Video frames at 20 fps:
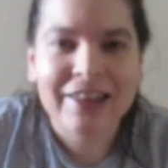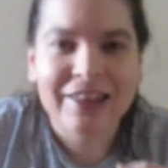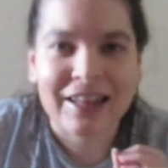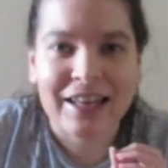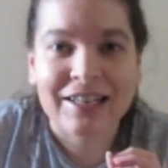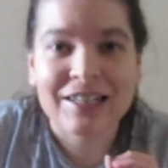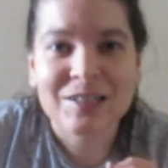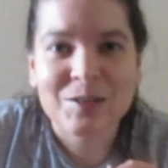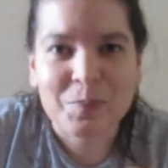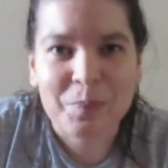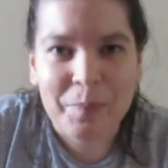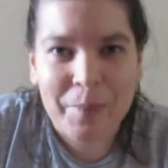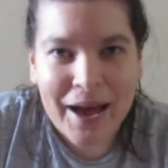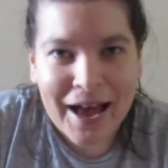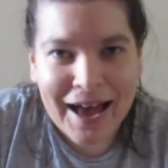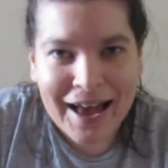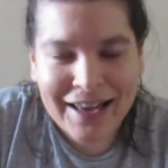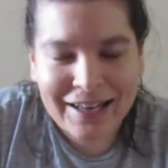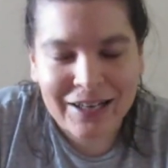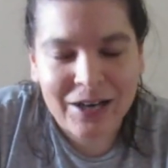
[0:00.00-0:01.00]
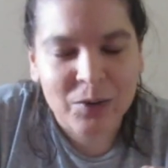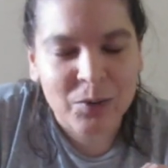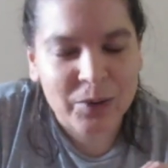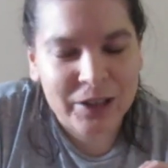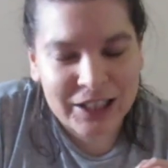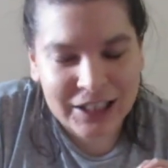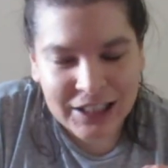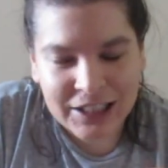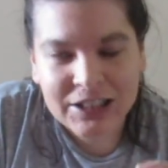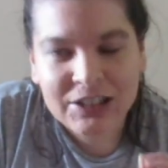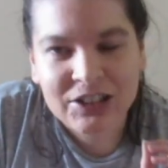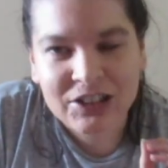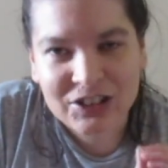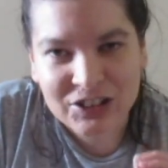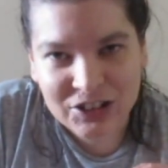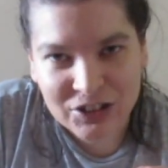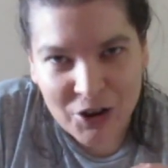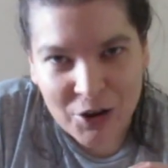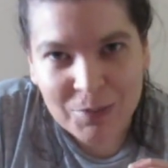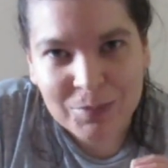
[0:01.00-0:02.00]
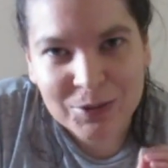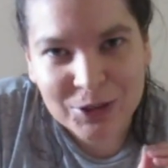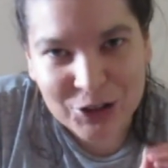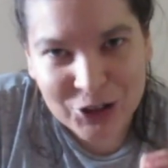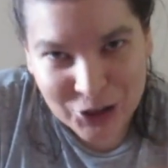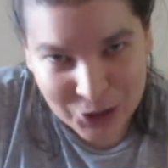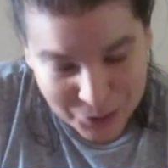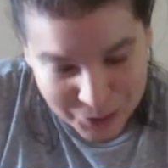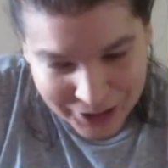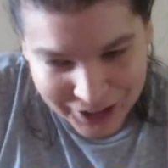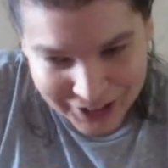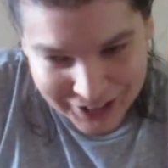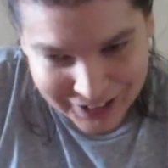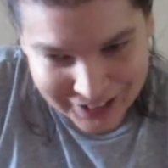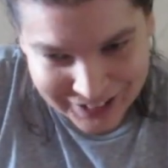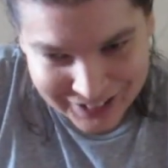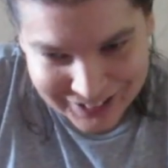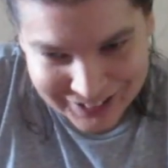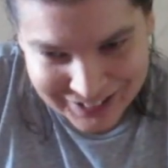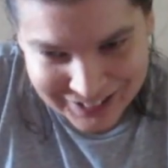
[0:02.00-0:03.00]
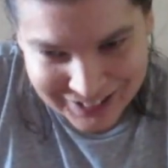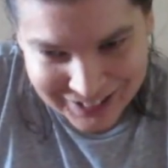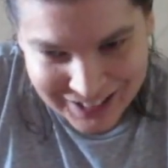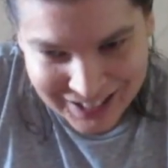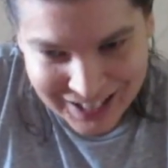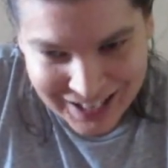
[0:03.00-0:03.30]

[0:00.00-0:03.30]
That is bad, and we need to stop doing it.